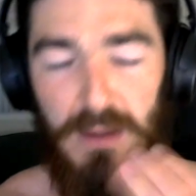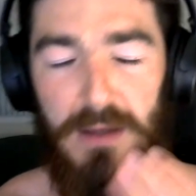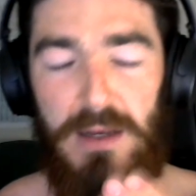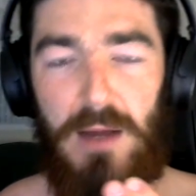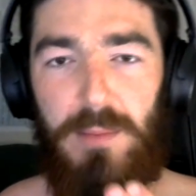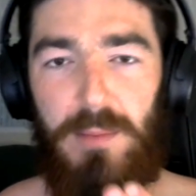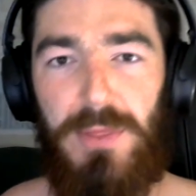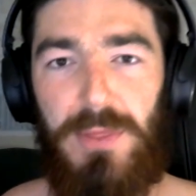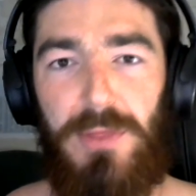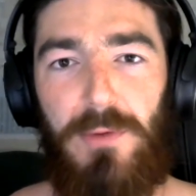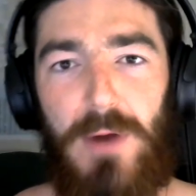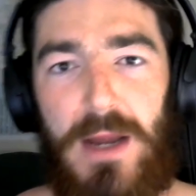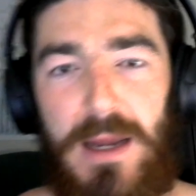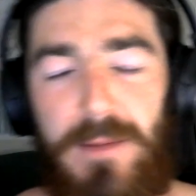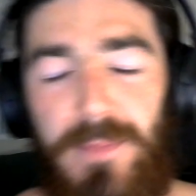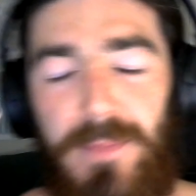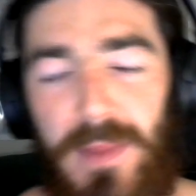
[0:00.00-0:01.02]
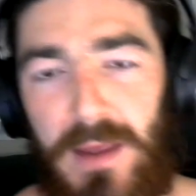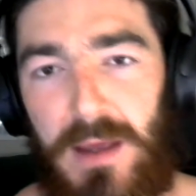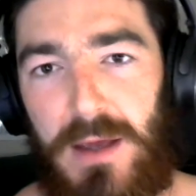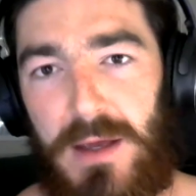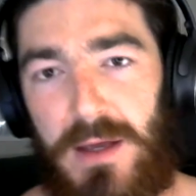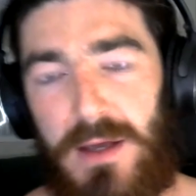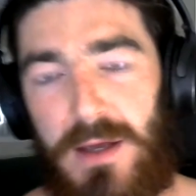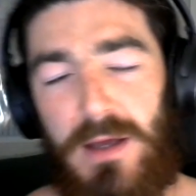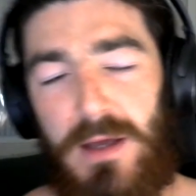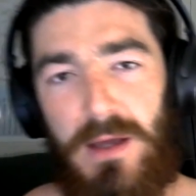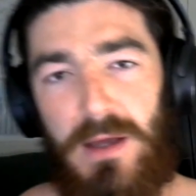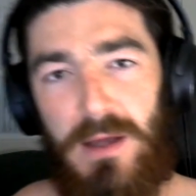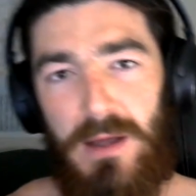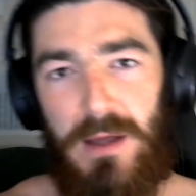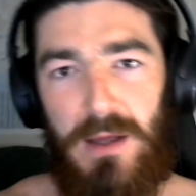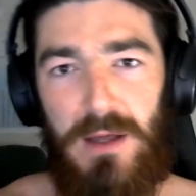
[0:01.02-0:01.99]
Number three,
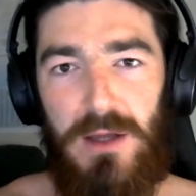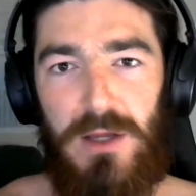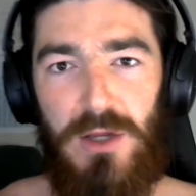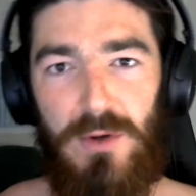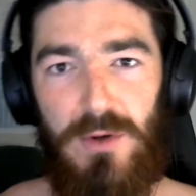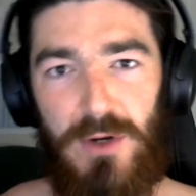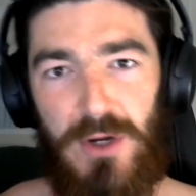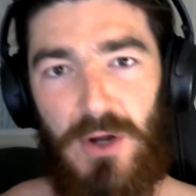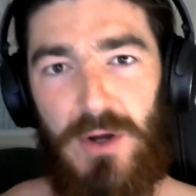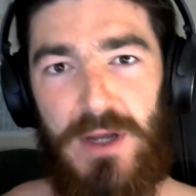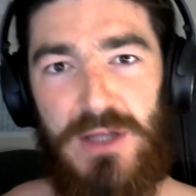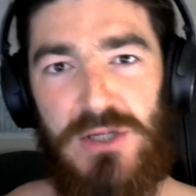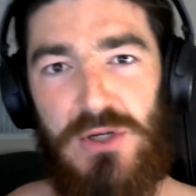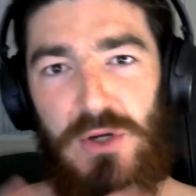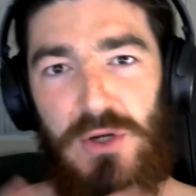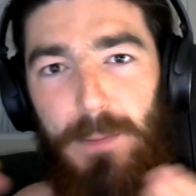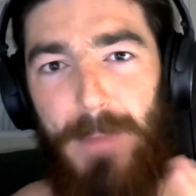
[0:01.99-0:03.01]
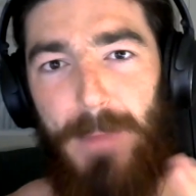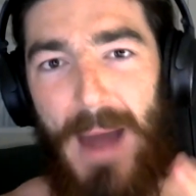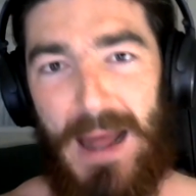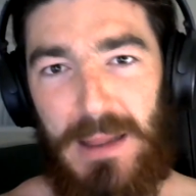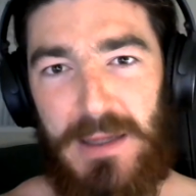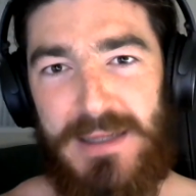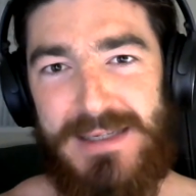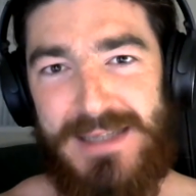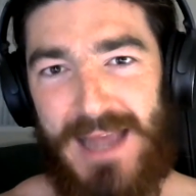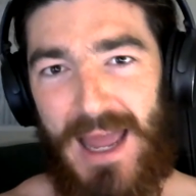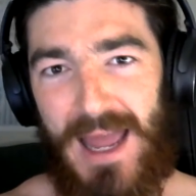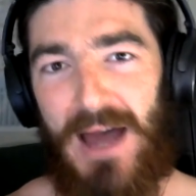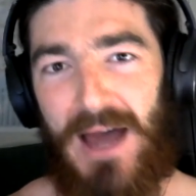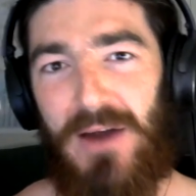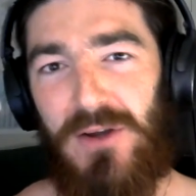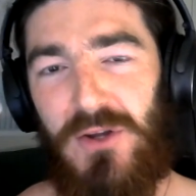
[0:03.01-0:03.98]
you're going to balance
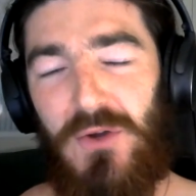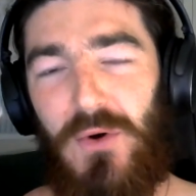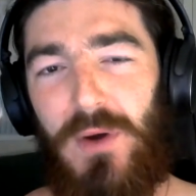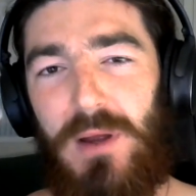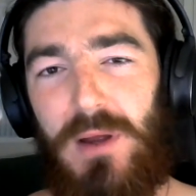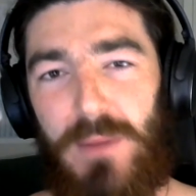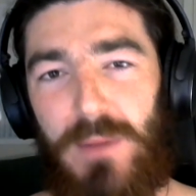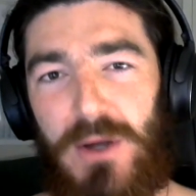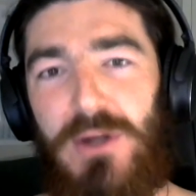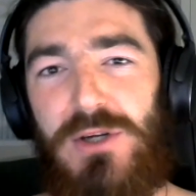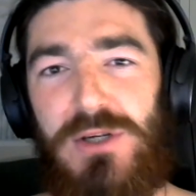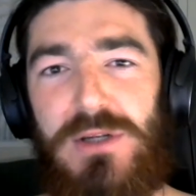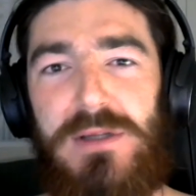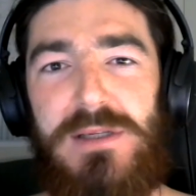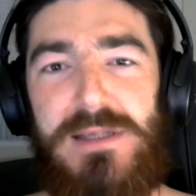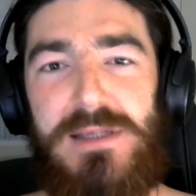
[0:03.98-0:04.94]
out your emotions.